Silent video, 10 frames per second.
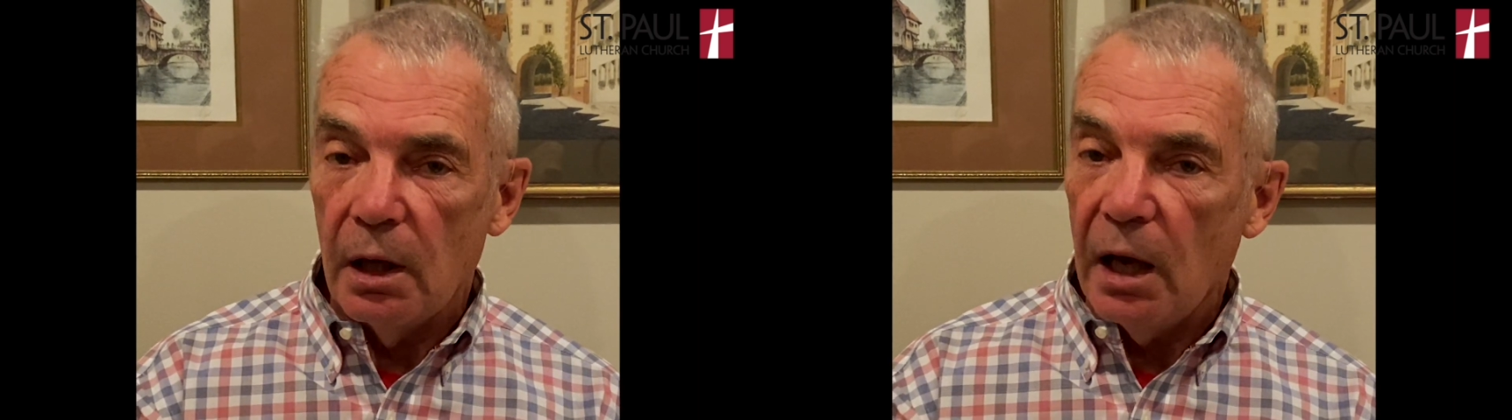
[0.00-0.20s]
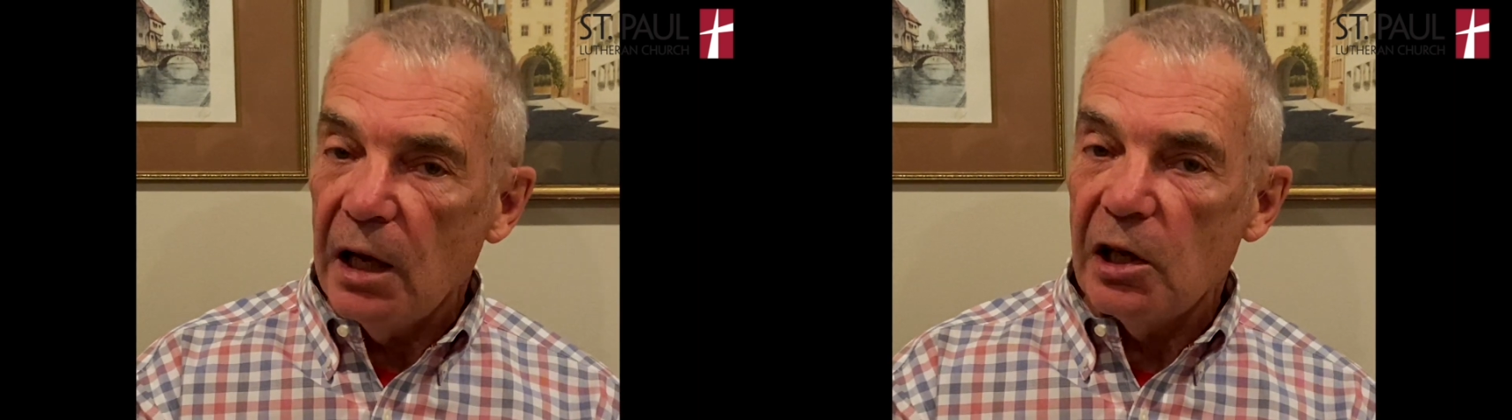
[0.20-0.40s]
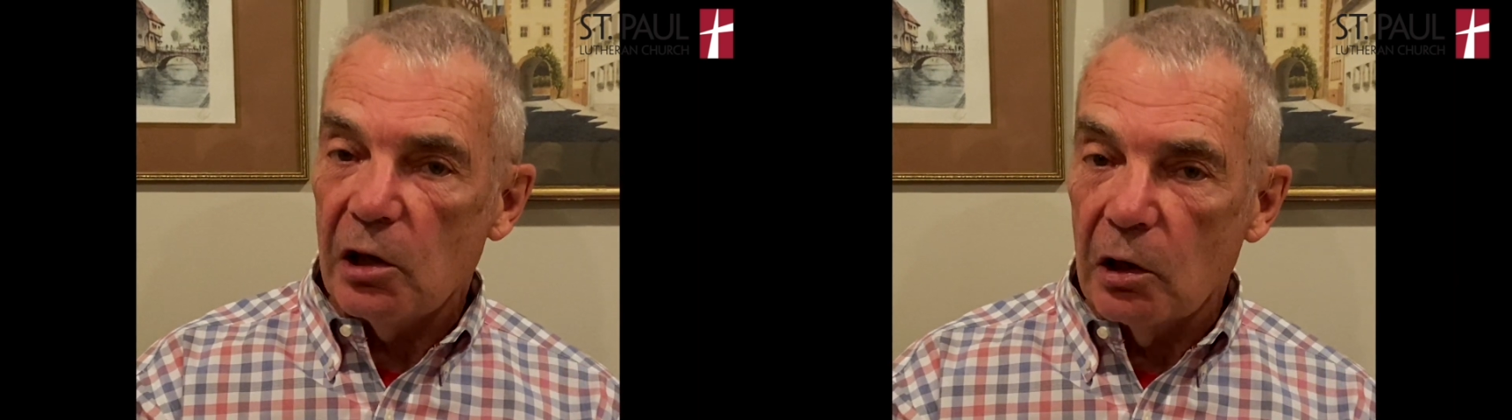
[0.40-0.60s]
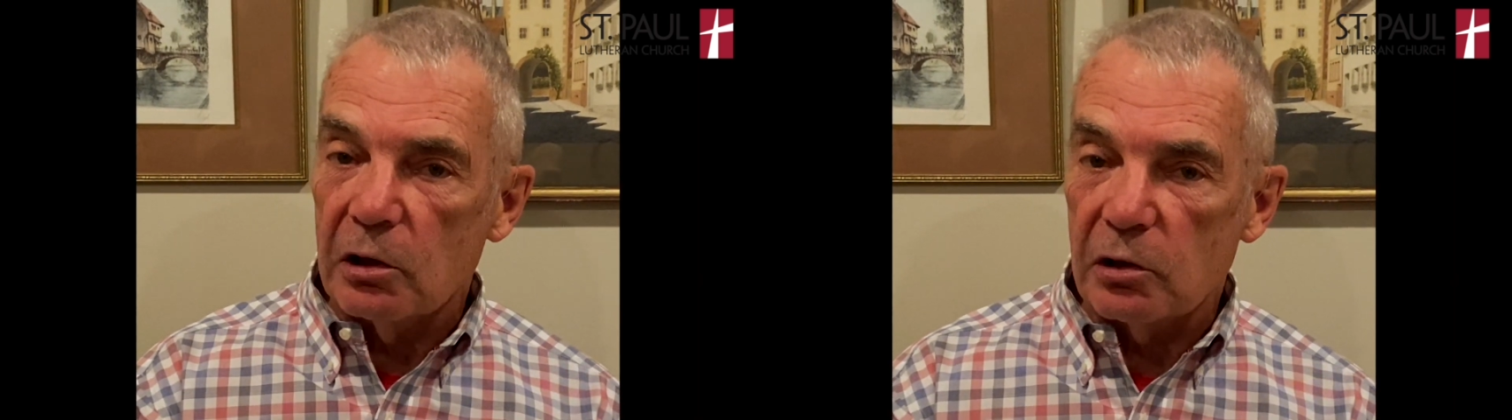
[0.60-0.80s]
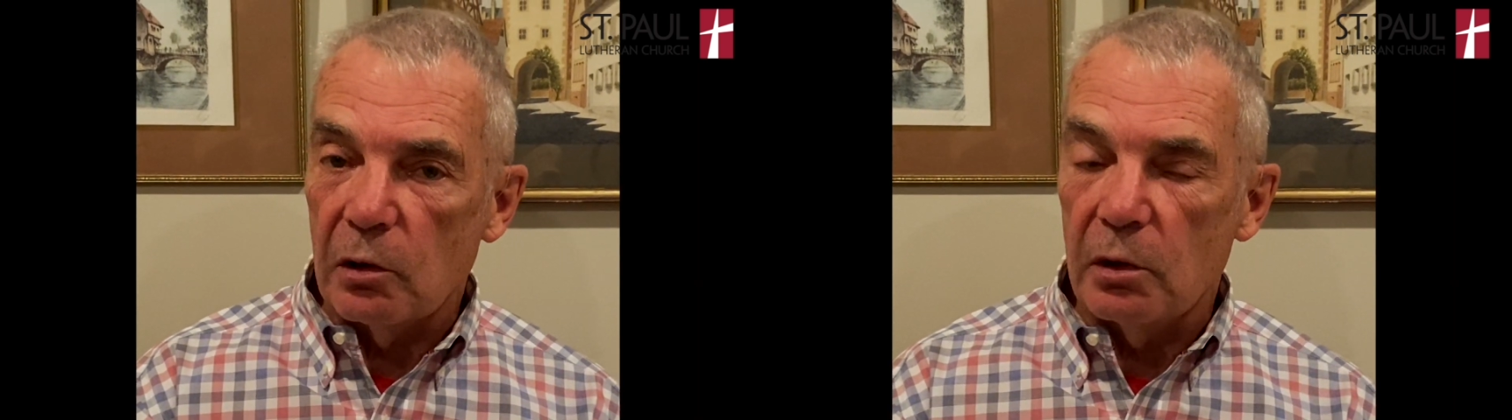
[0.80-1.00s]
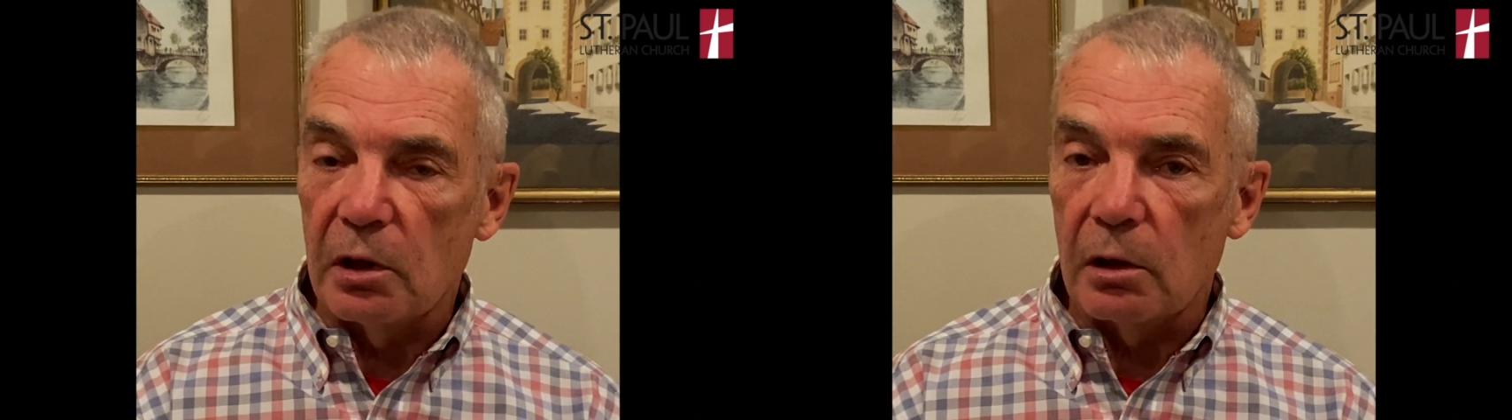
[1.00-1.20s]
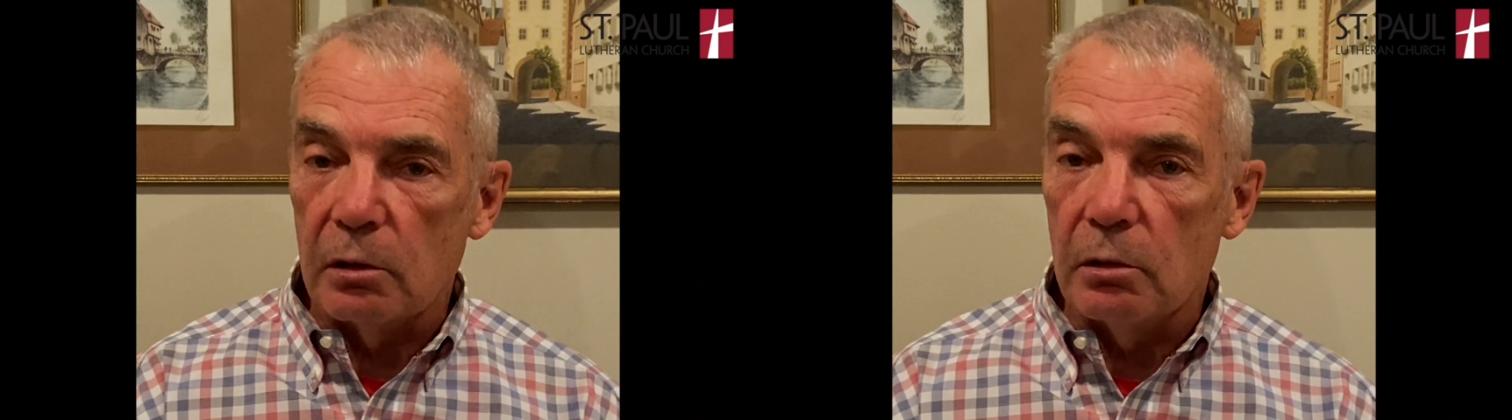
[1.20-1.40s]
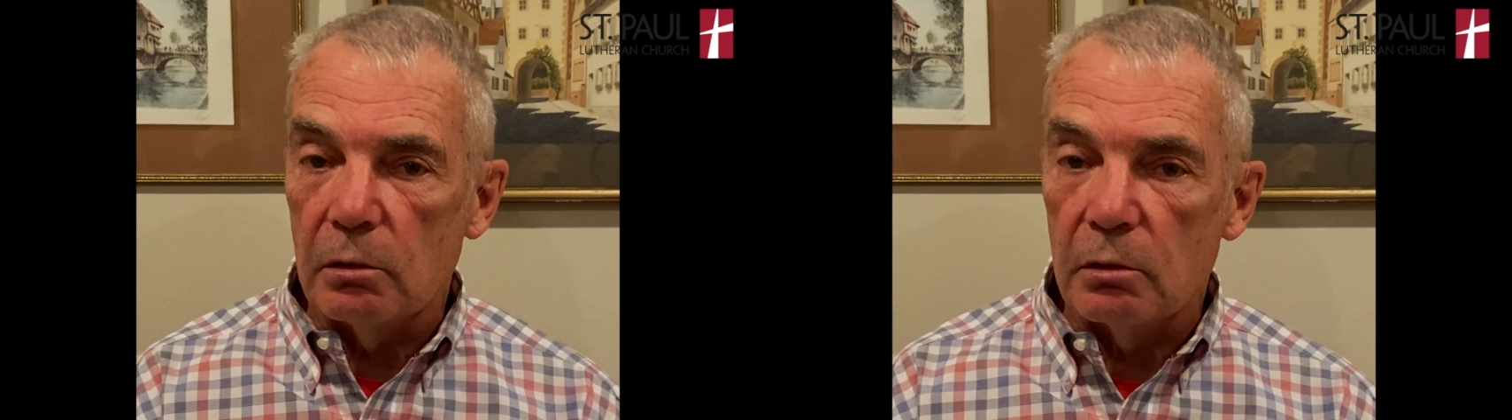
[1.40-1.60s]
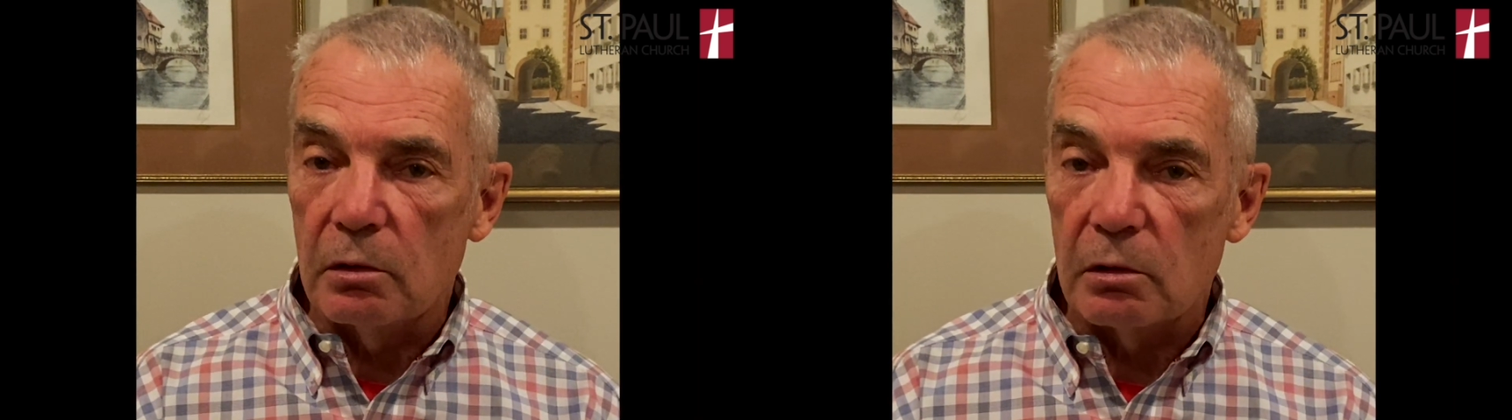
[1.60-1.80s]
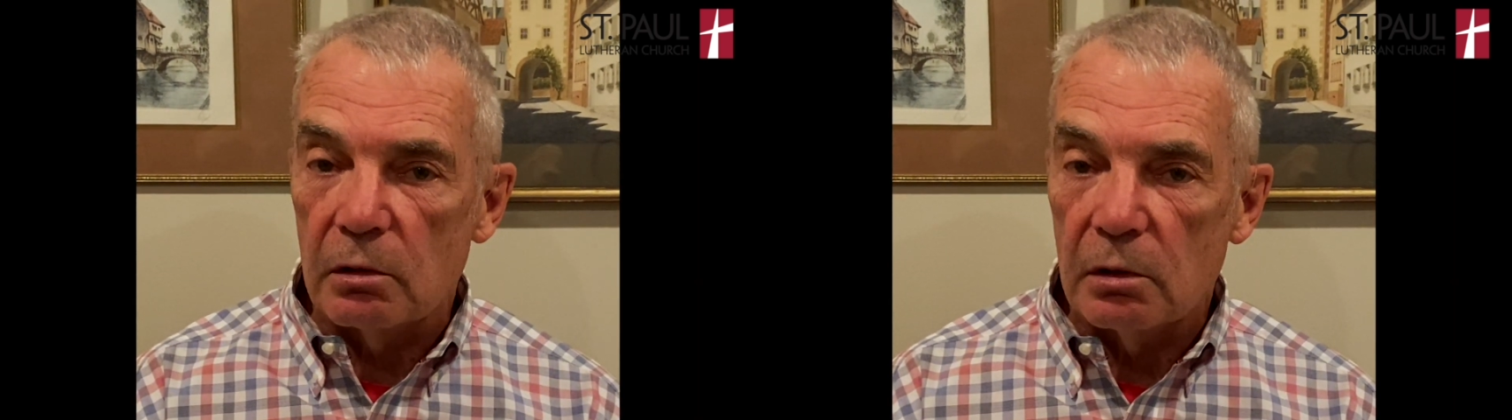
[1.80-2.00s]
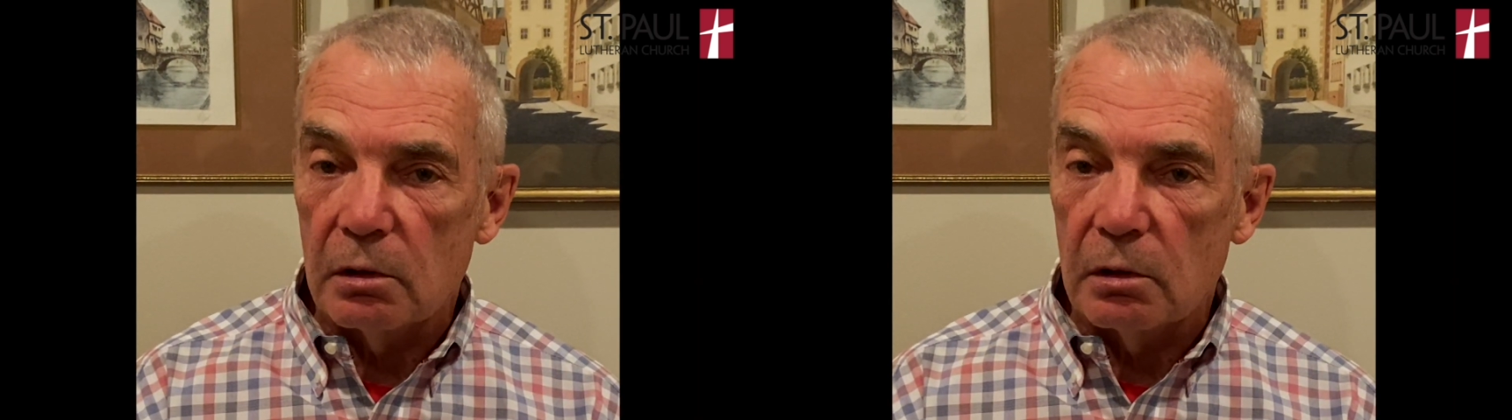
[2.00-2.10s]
And he also includes